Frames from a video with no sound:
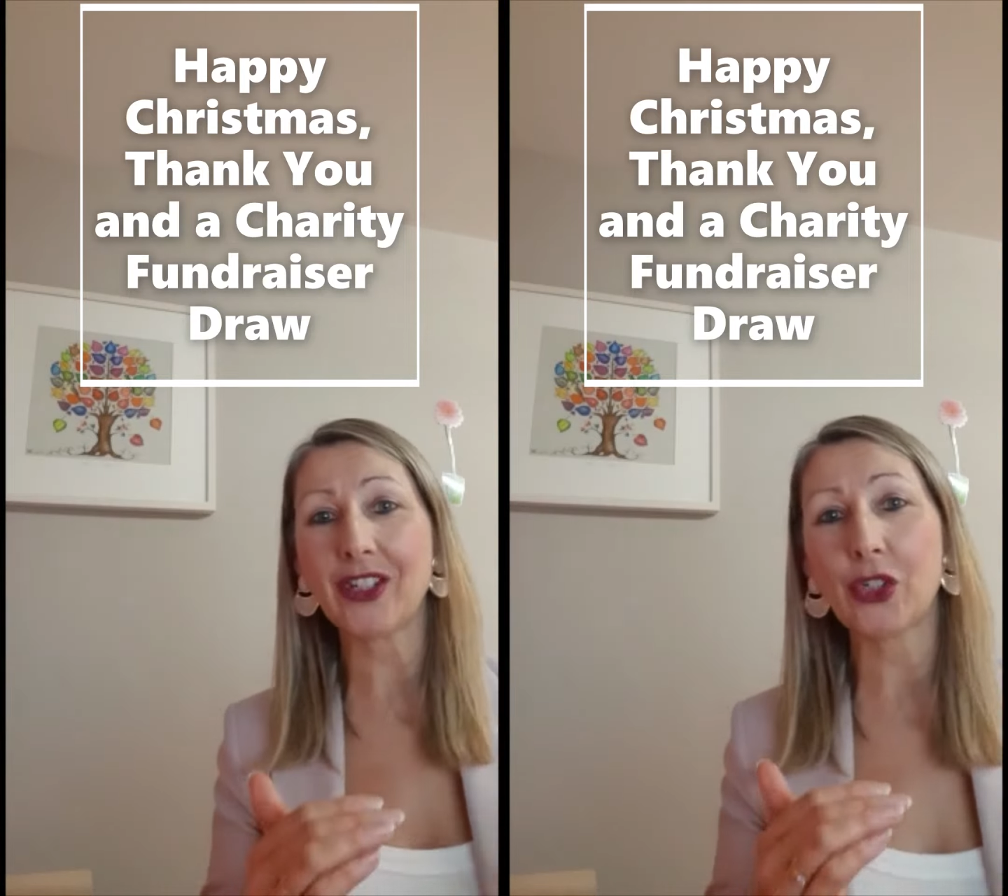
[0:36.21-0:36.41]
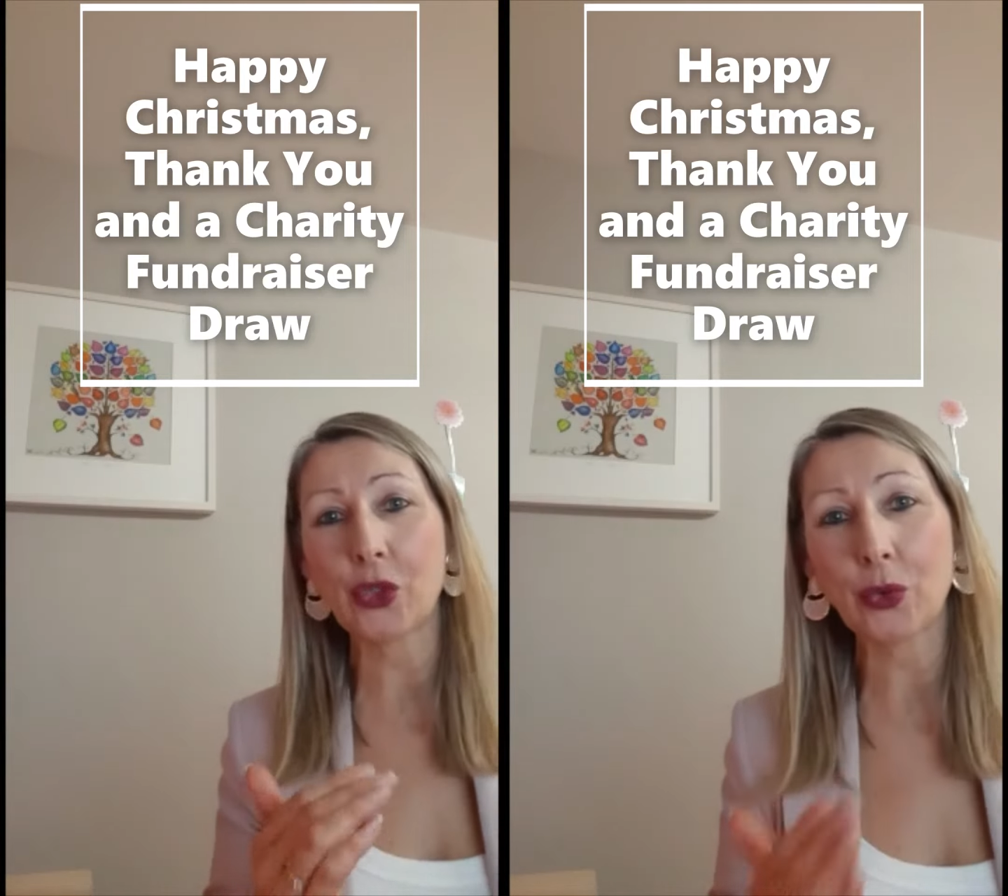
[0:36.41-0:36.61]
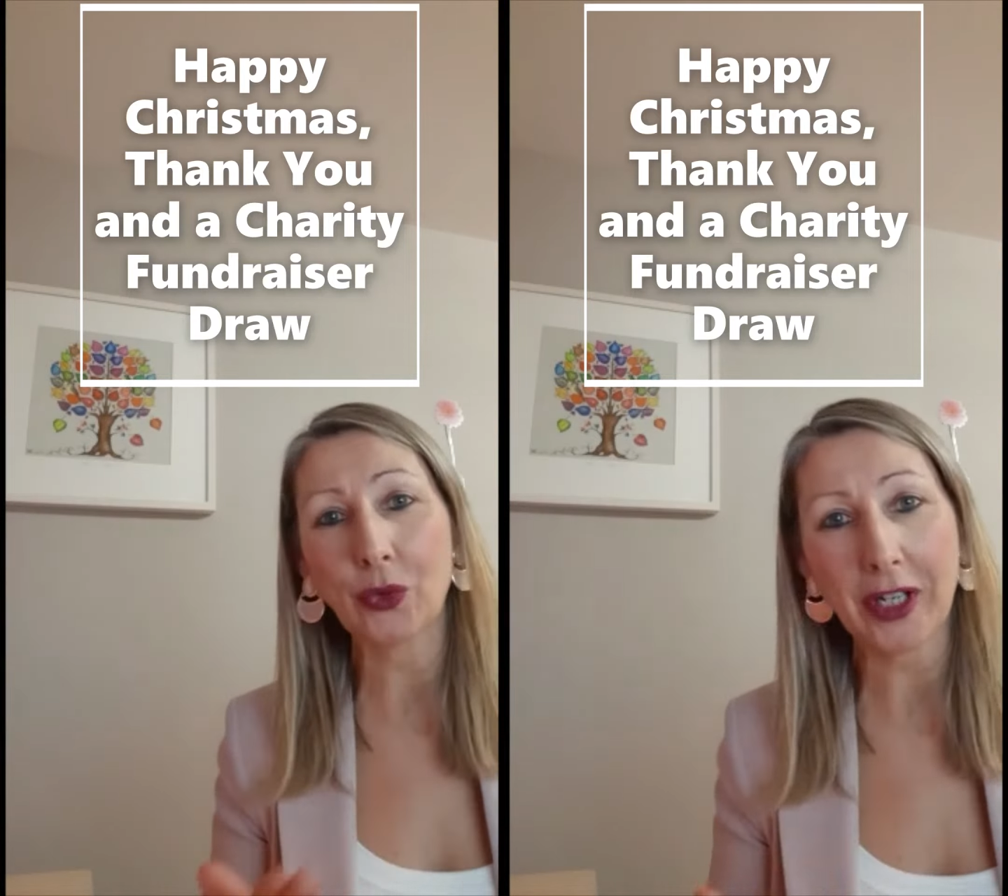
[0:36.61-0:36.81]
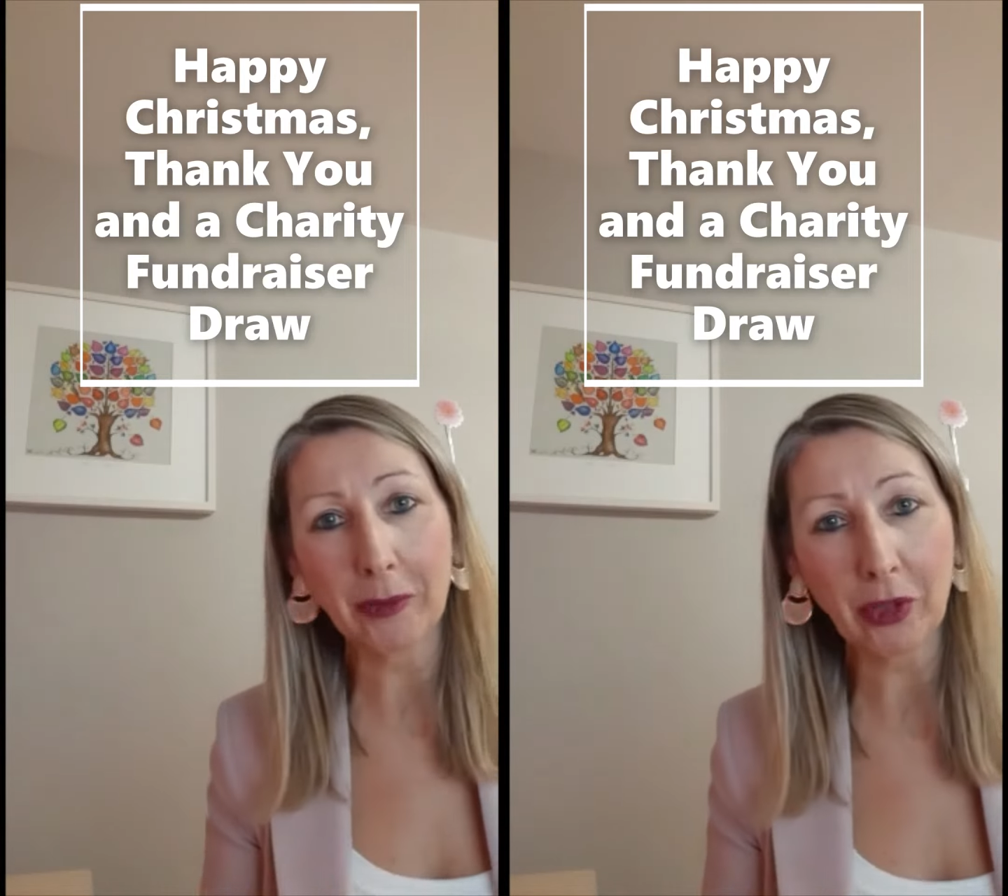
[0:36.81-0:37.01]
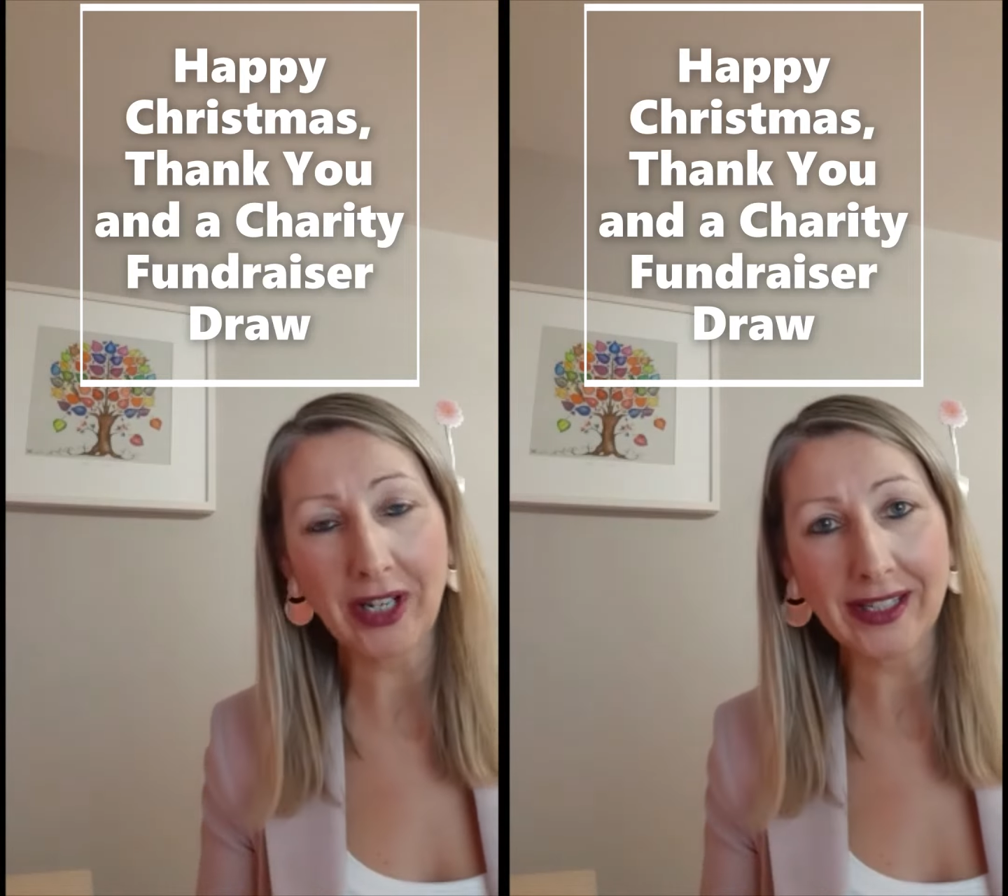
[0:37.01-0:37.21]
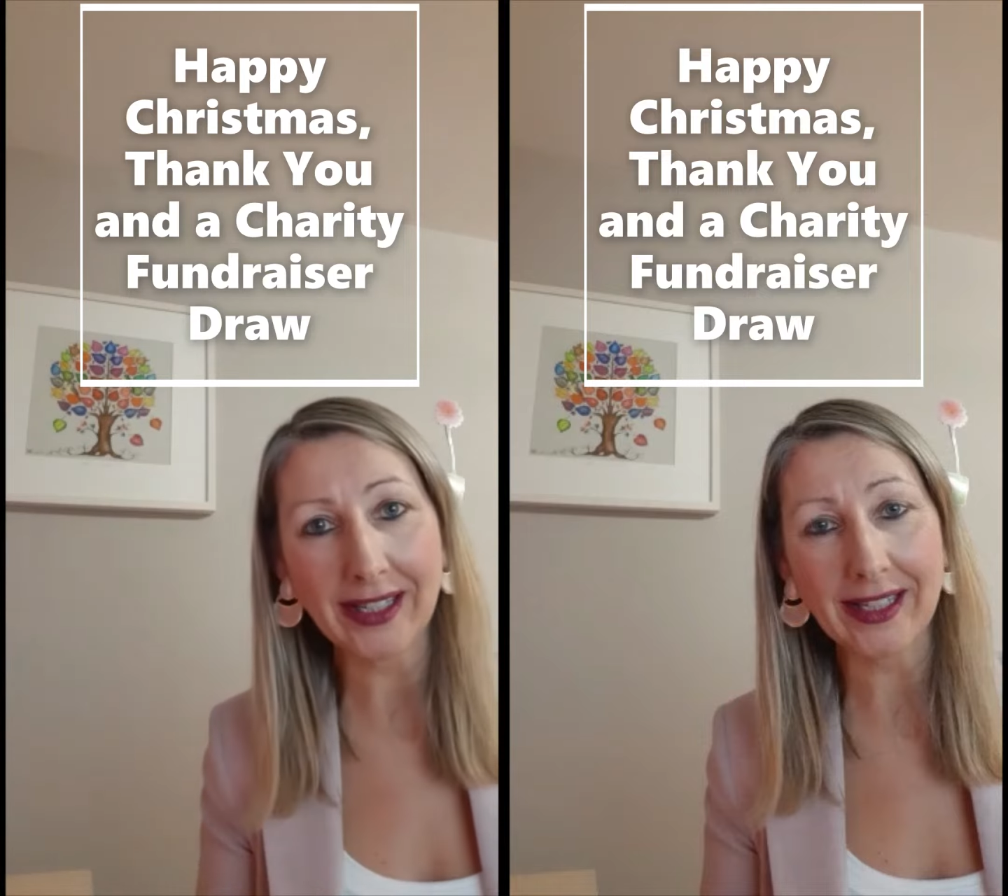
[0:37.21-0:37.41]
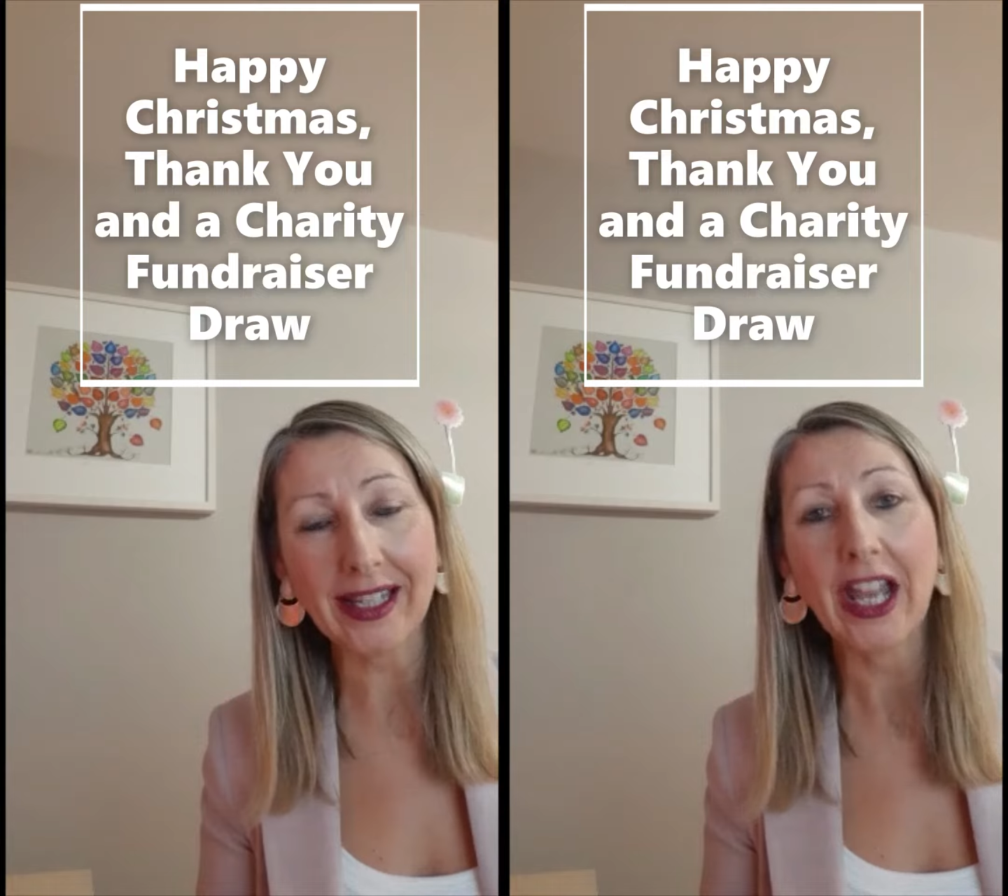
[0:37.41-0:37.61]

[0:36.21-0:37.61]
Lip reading: two great prizes.